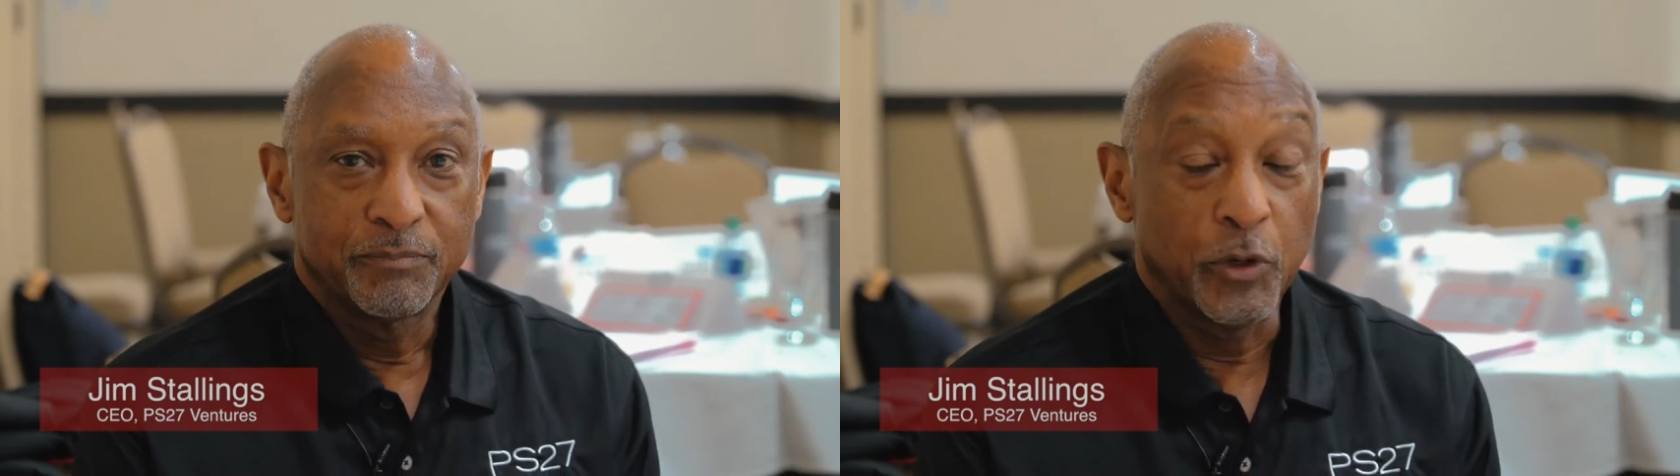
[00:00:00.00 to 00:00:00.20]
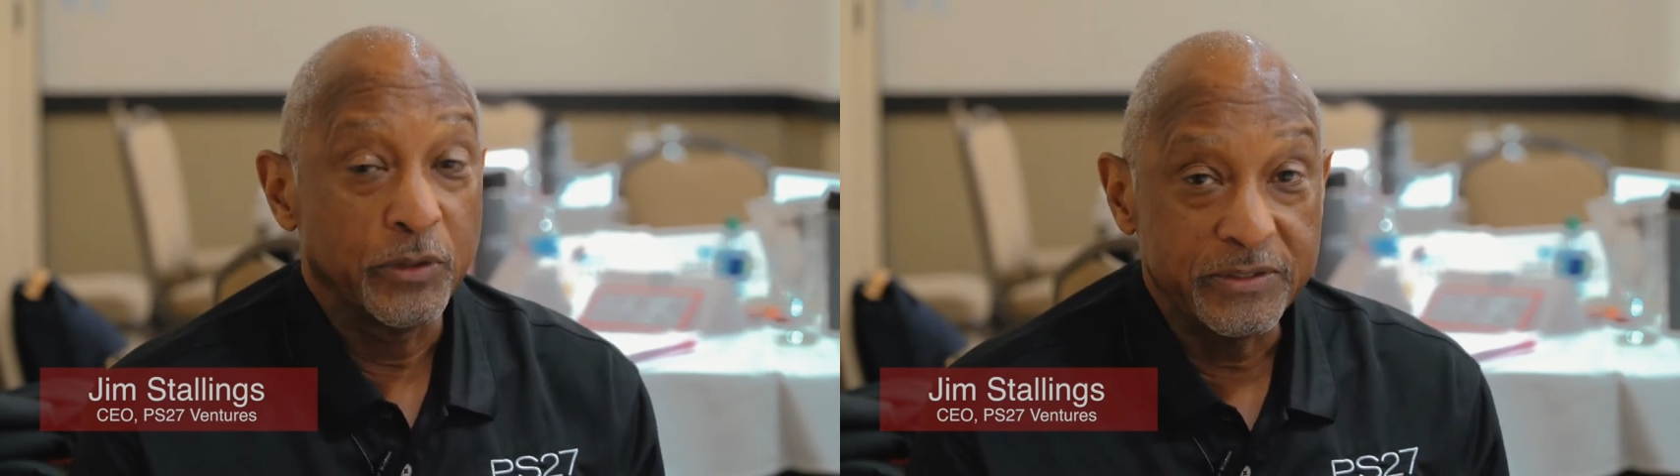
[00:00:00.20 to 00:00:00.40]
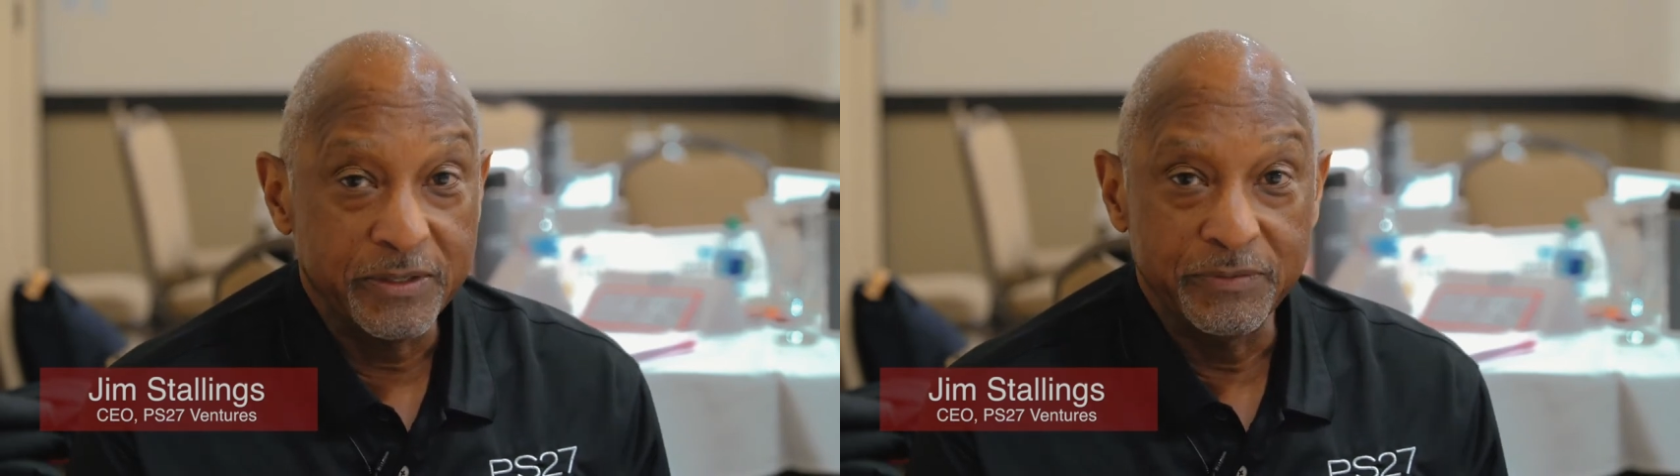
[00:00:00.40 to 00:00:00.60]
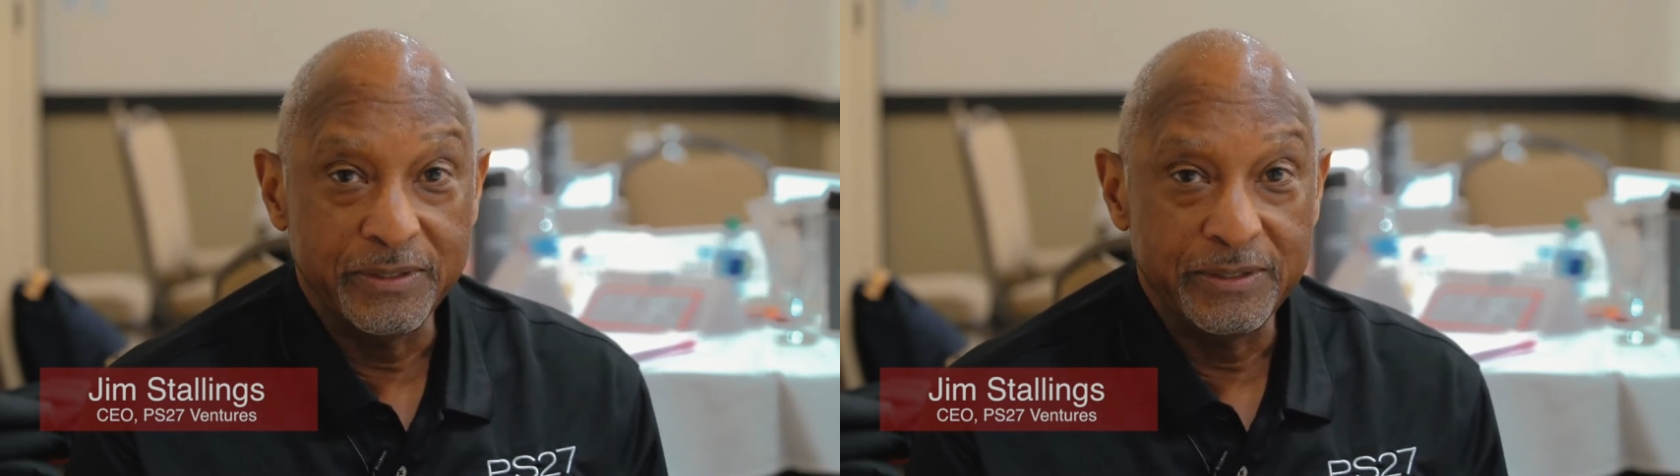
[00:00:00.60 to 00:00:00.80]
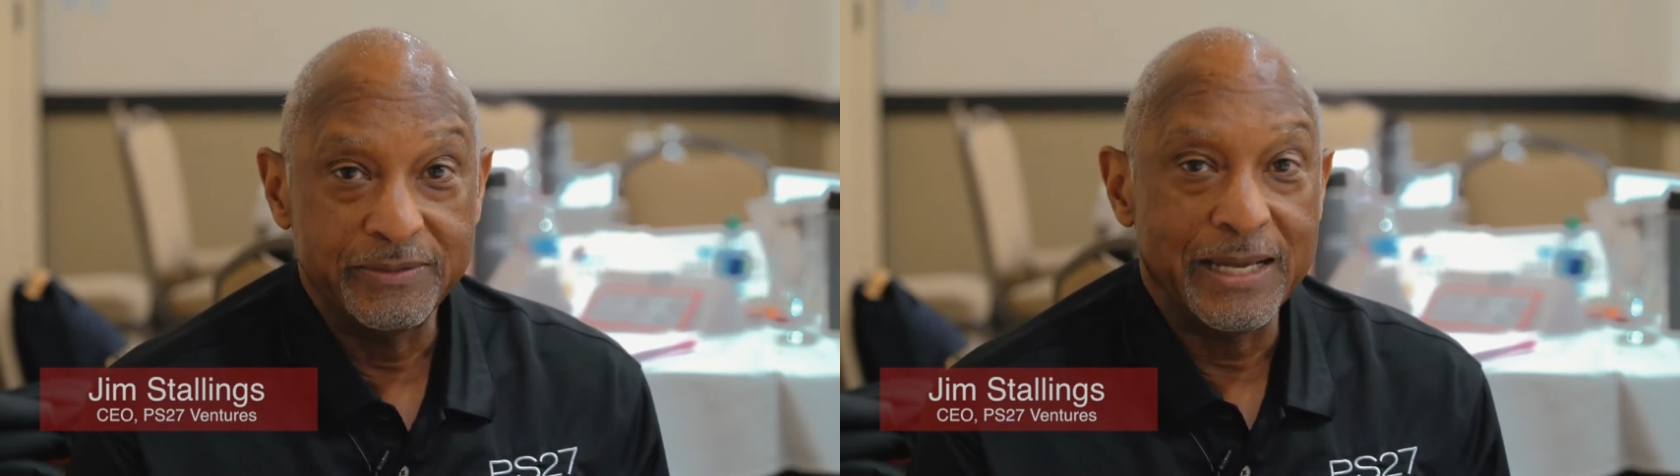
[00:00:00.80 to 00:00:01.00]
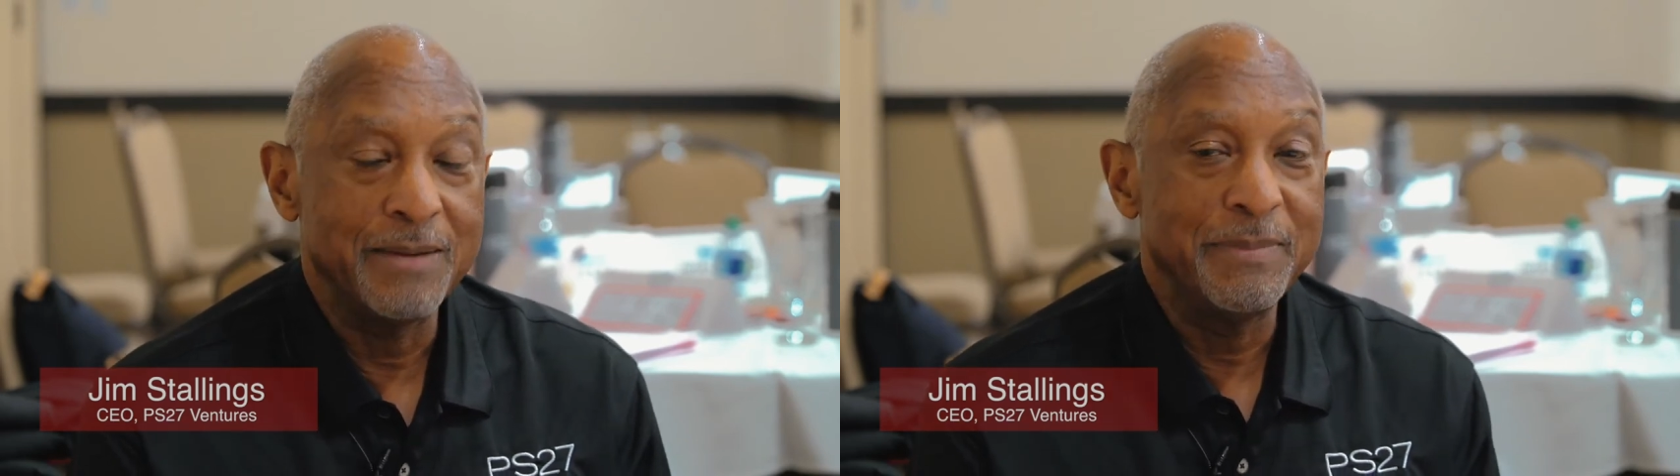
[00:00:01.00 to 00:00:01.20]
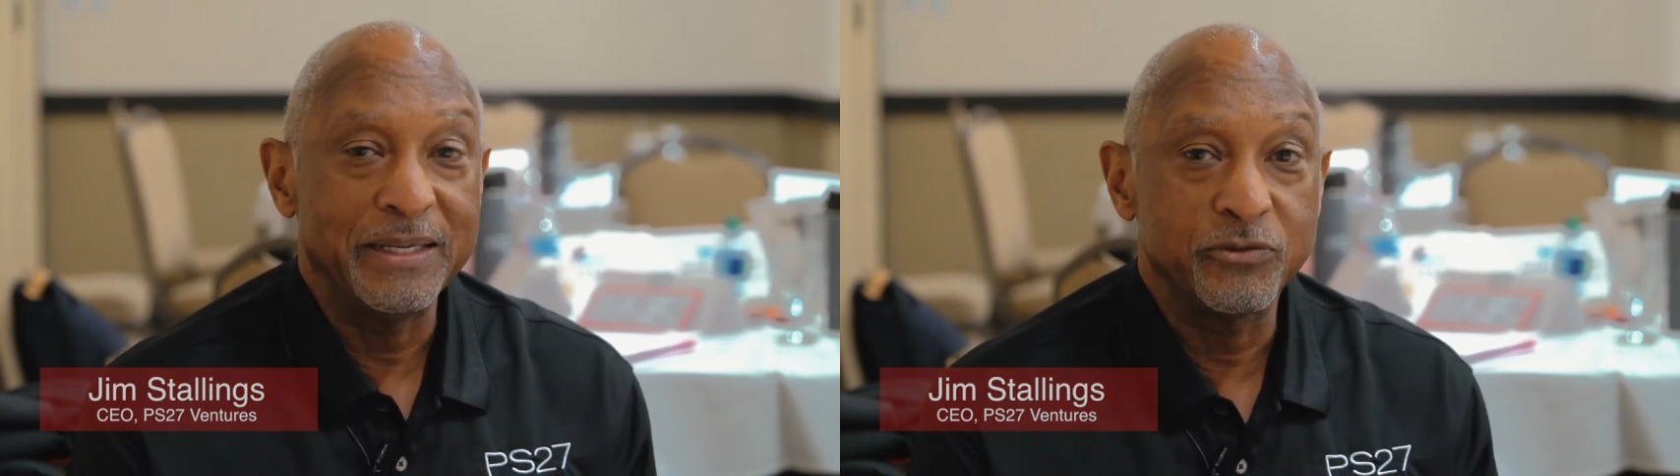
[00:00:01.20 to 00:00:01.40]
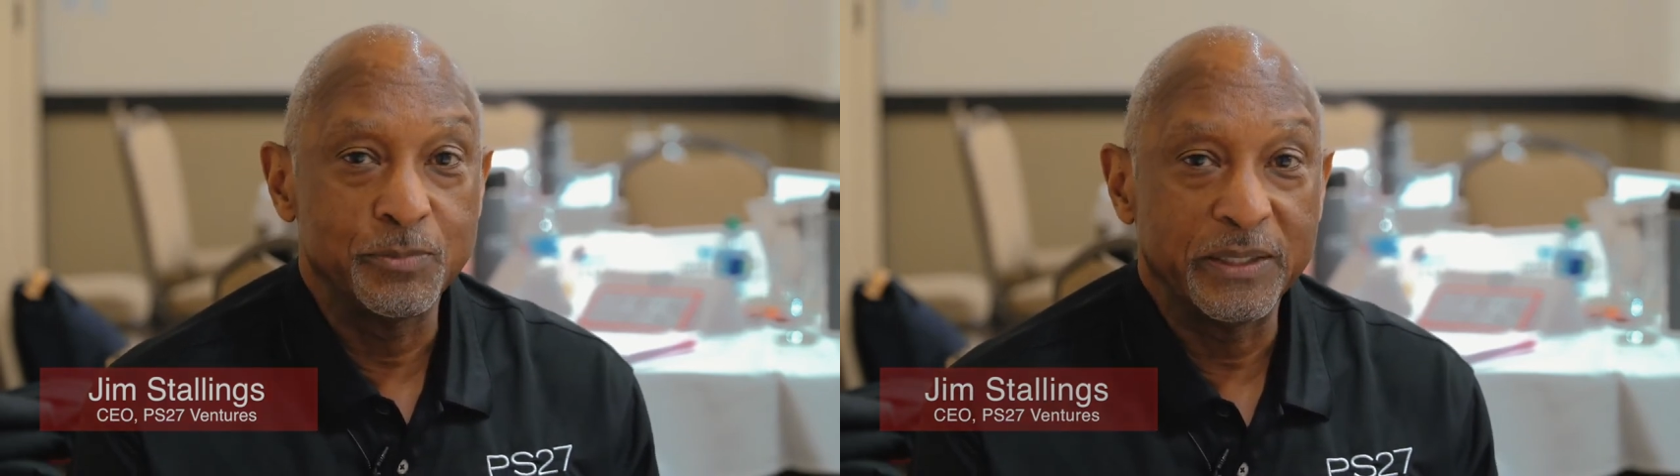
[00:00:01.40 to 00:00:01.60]
productivity time
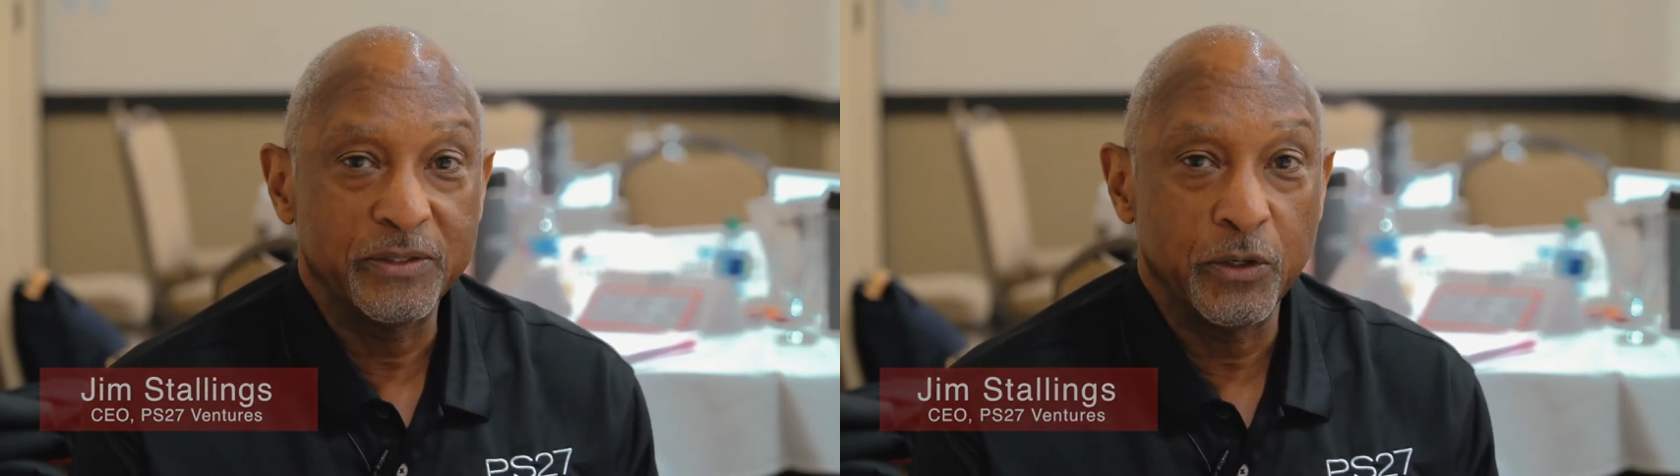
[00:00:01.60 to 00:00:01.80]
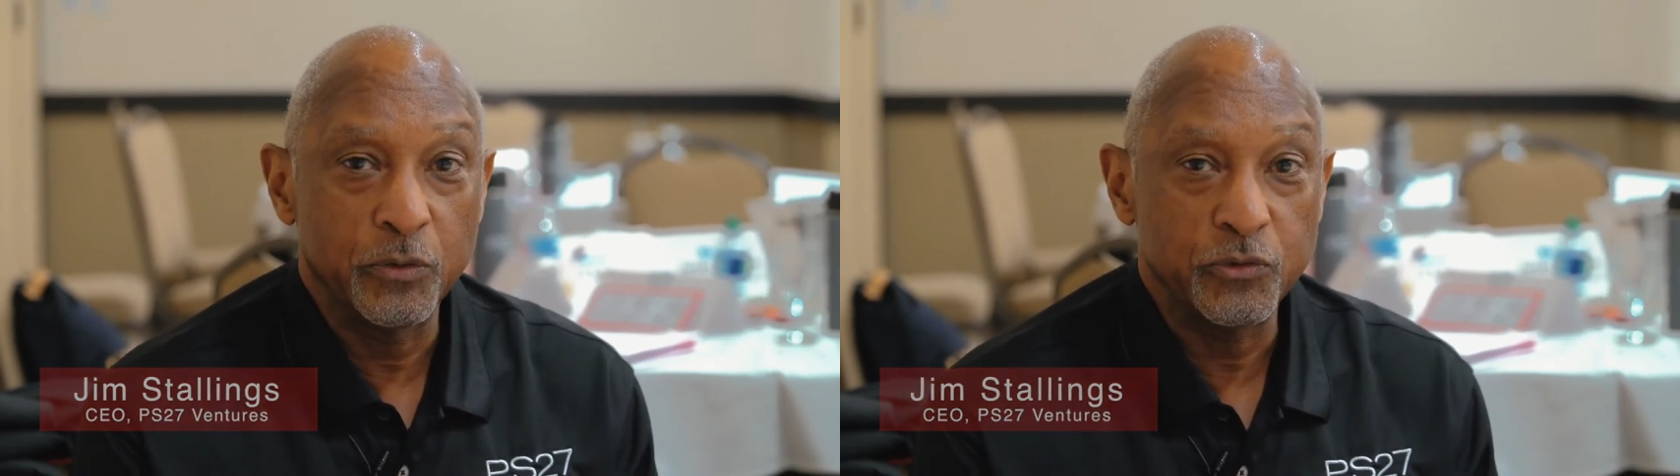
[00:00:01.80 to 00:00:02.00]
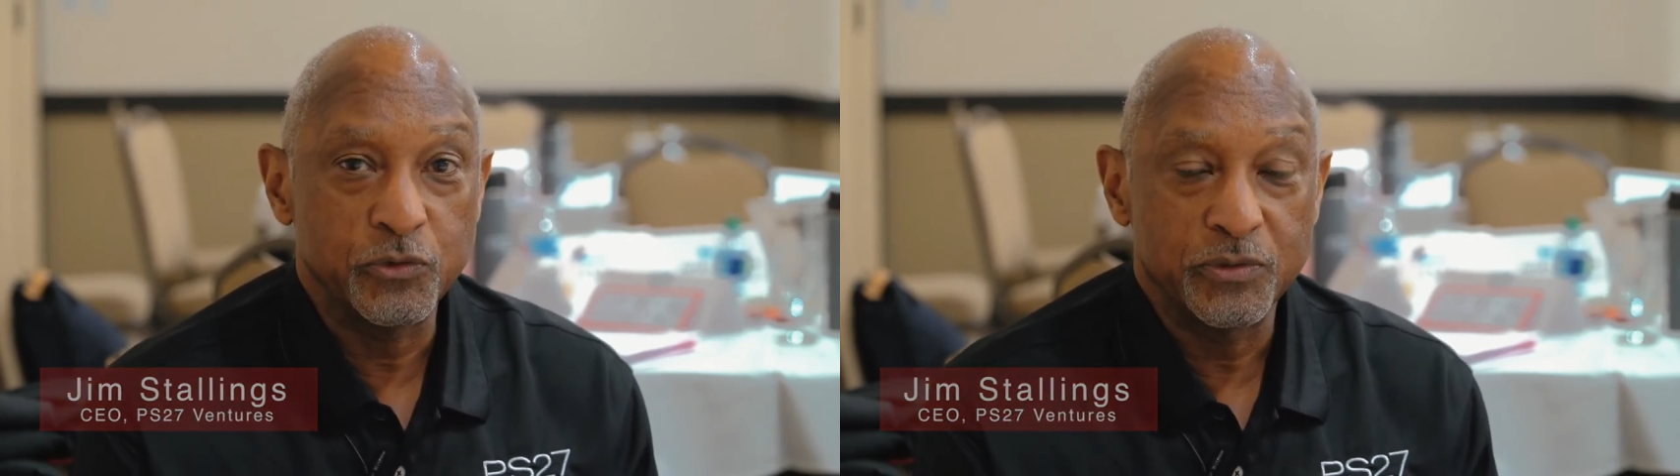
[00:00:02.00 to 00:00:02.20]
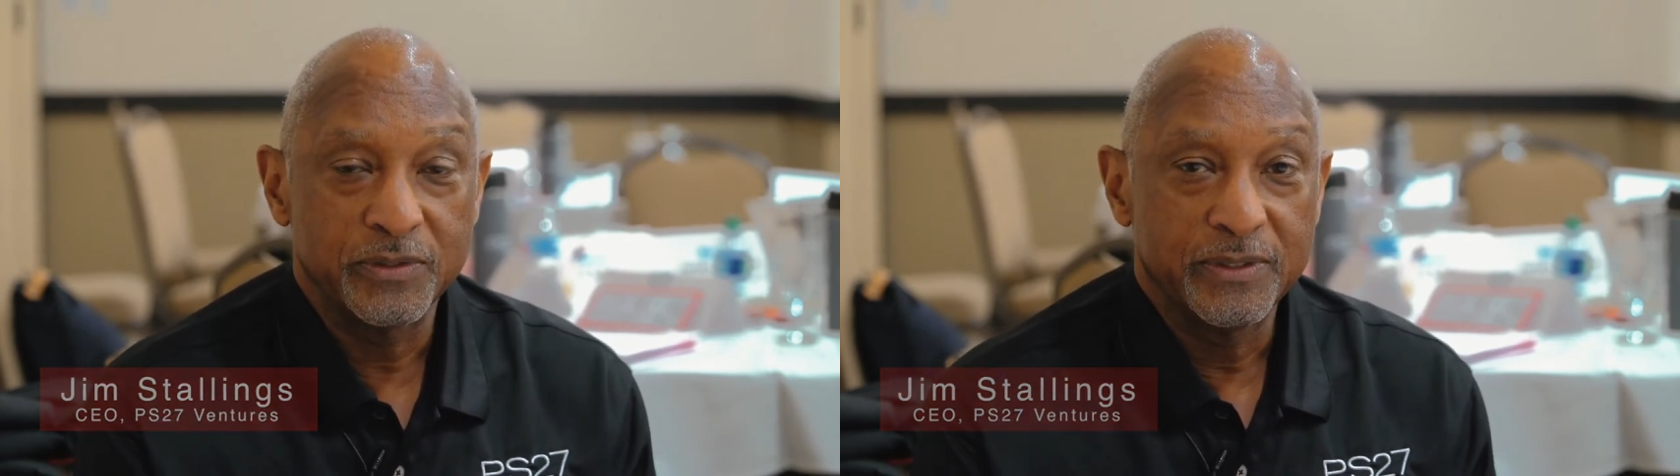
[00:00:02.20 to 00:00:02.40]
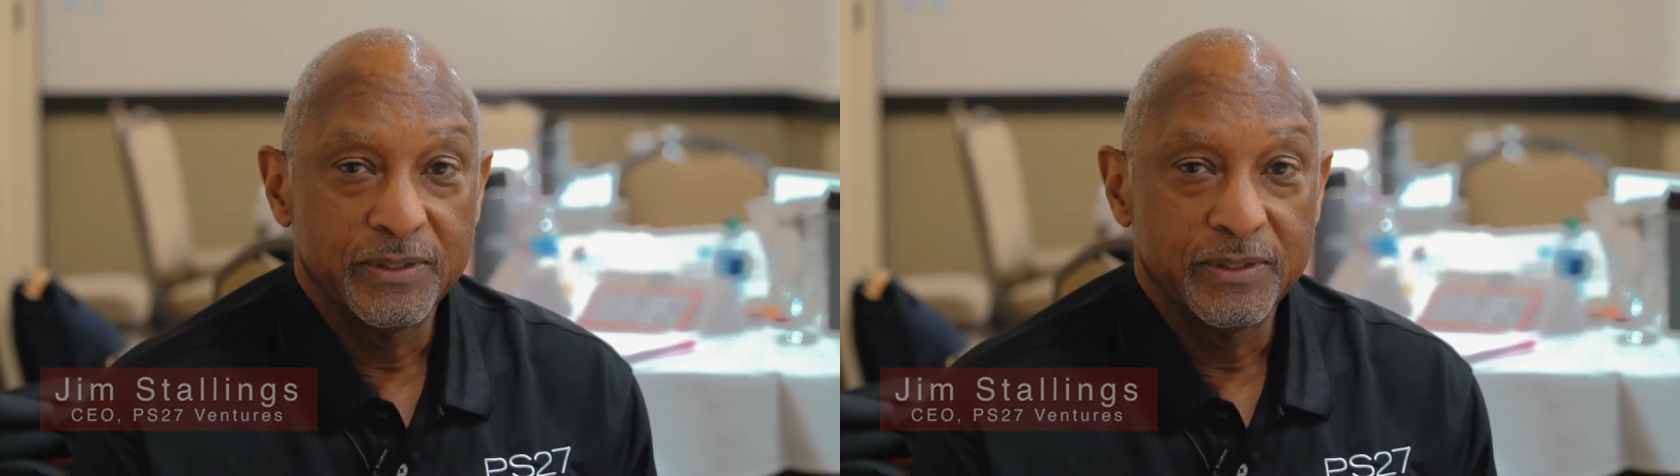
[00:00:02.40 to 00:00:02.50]
management coach.